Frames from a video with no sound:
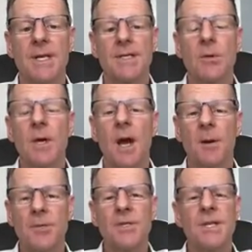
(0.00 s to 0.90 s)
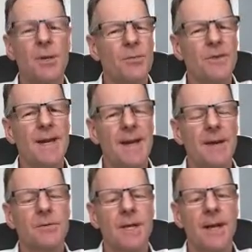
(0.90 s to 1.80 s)
So I'm just dealing with an
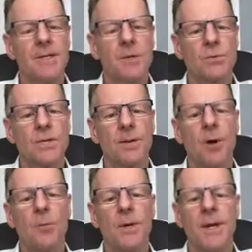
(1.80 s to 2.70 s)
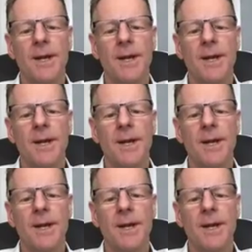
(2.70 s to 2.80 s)
adult at the moment,